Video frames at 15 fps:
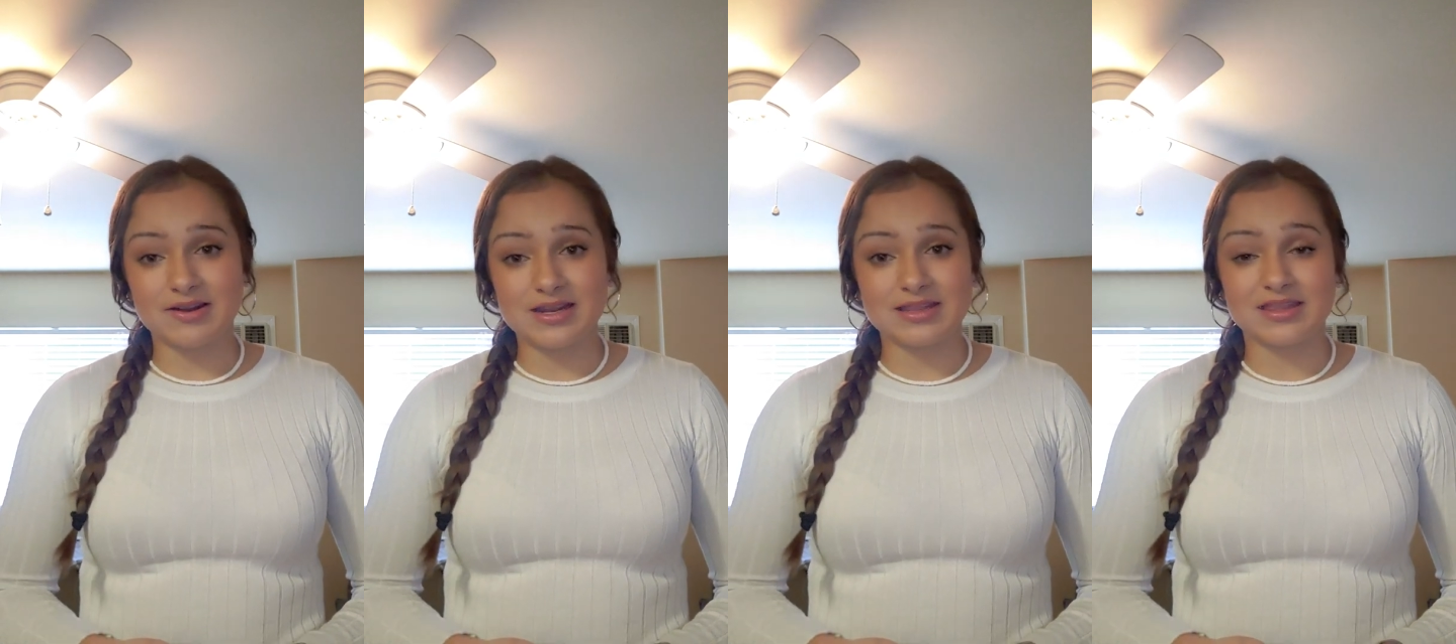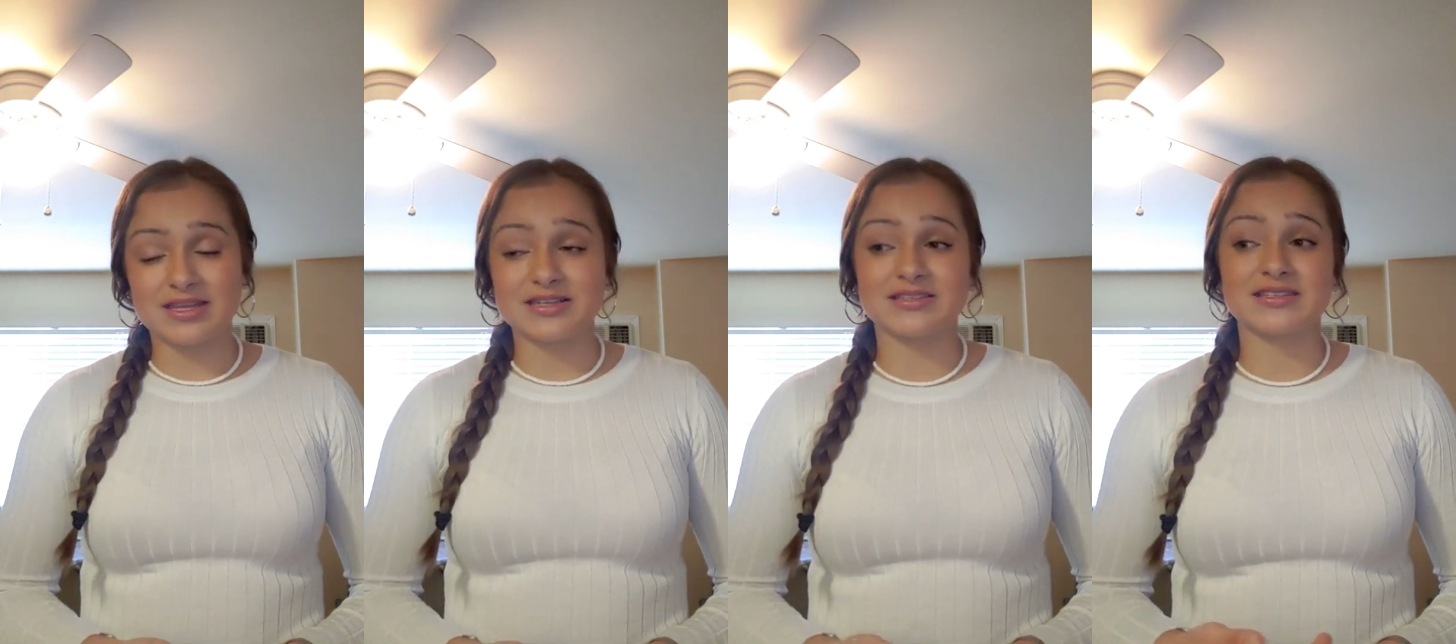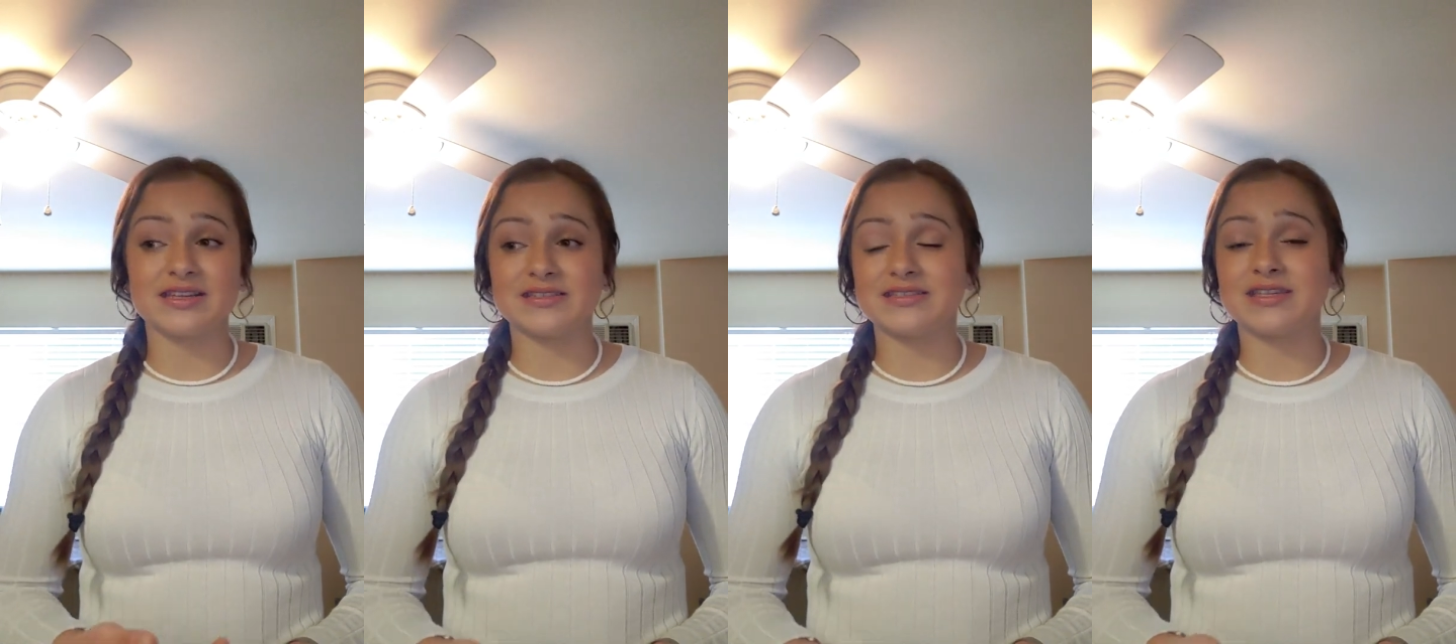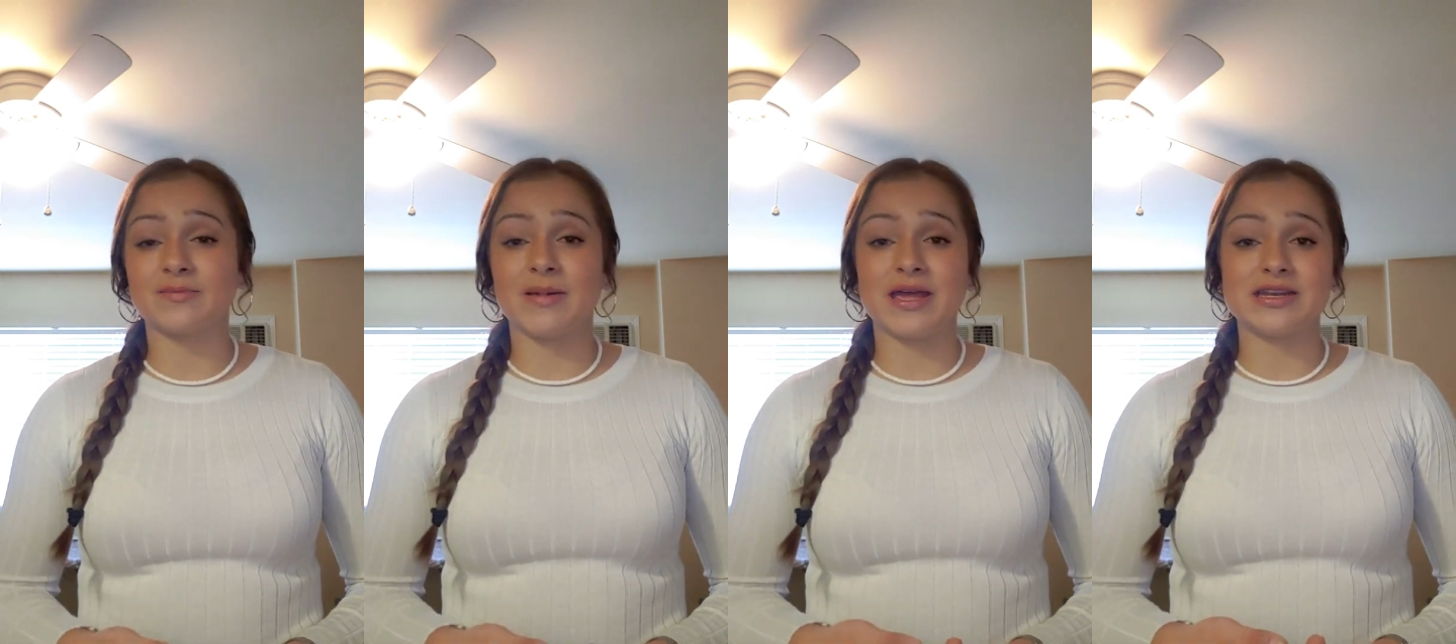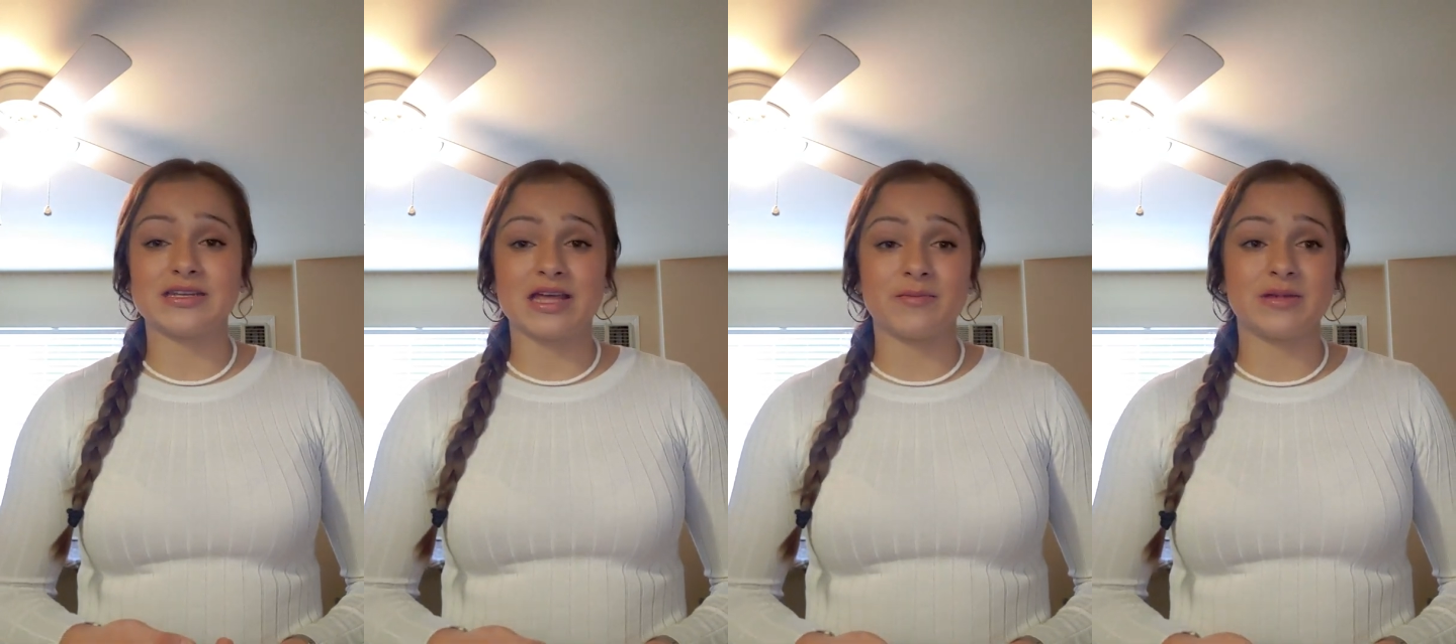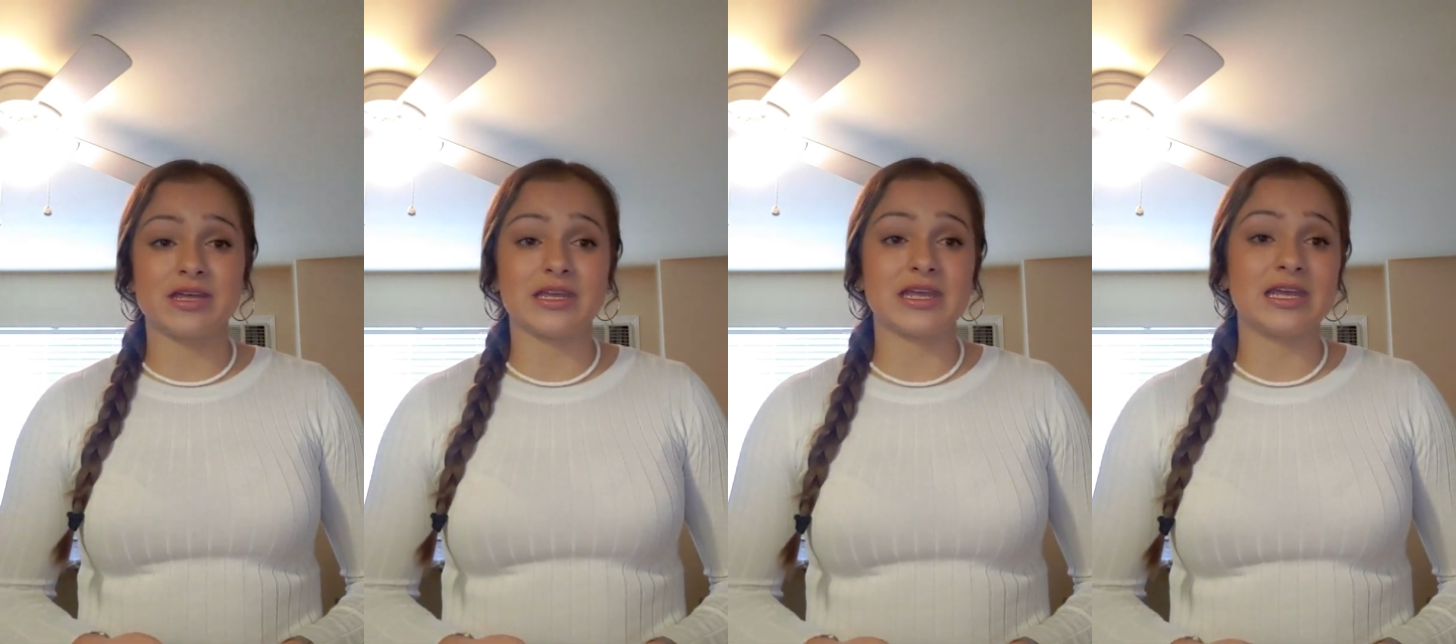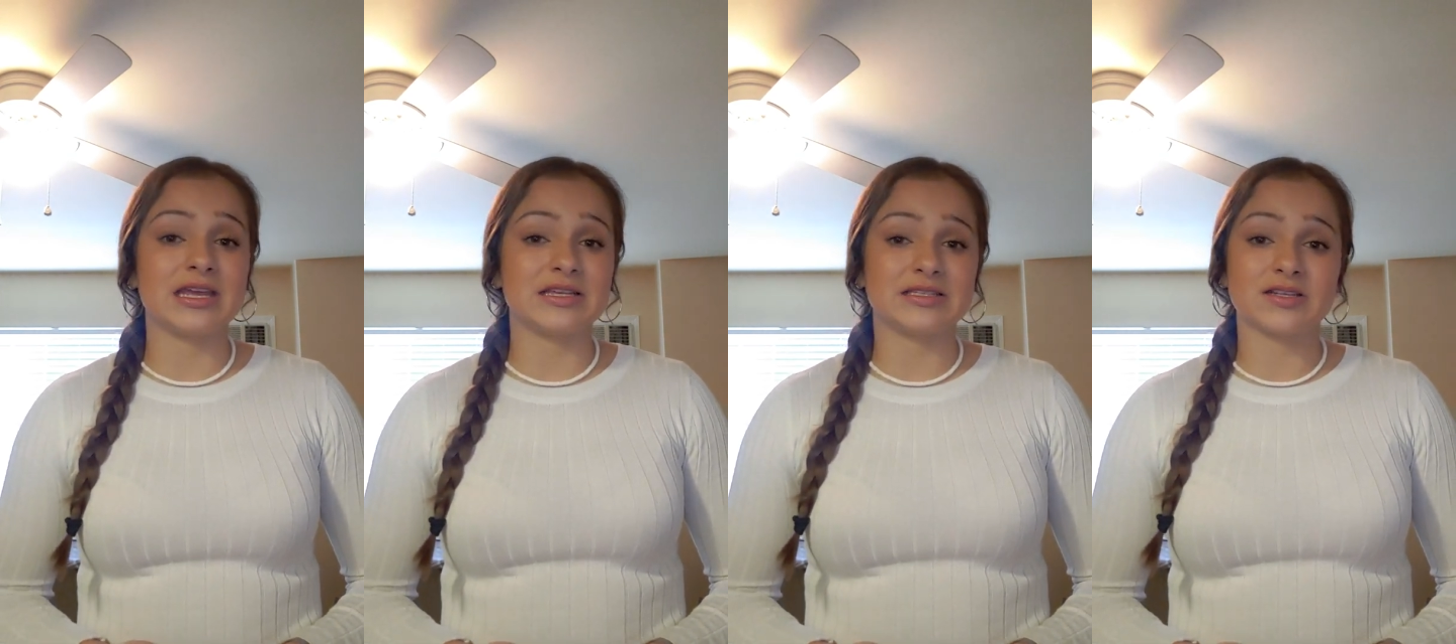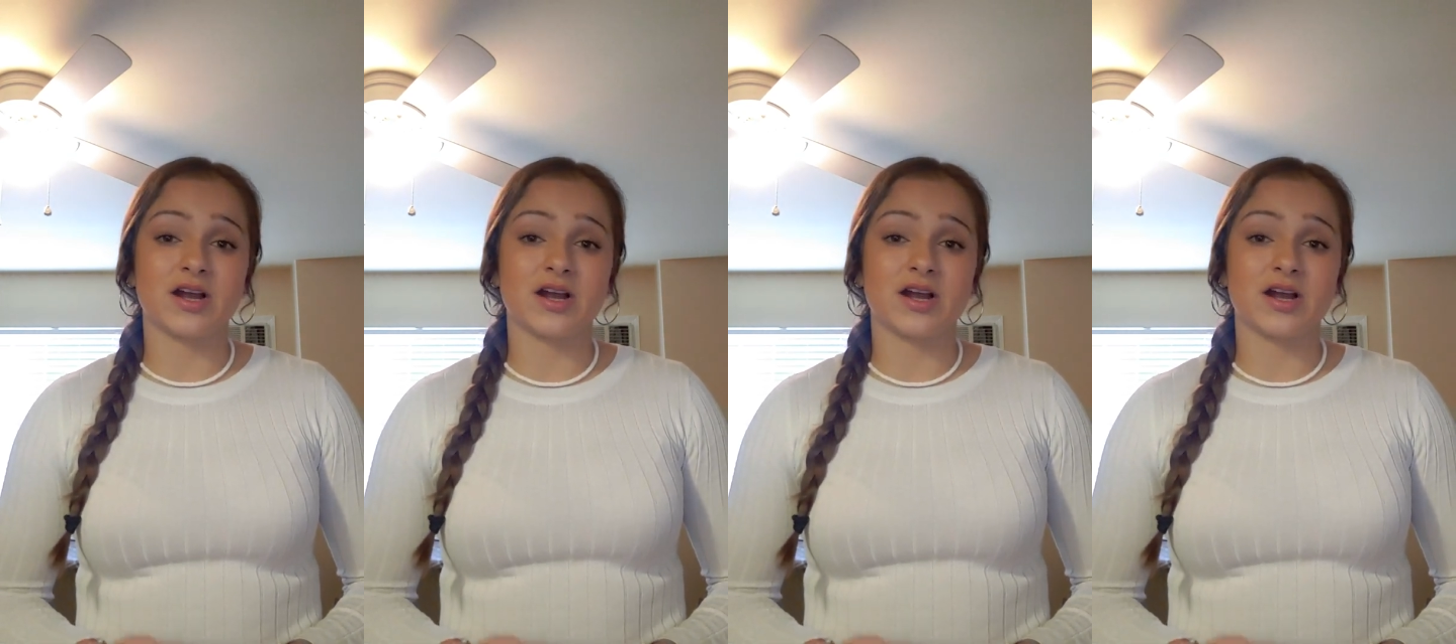anything since the pandemic is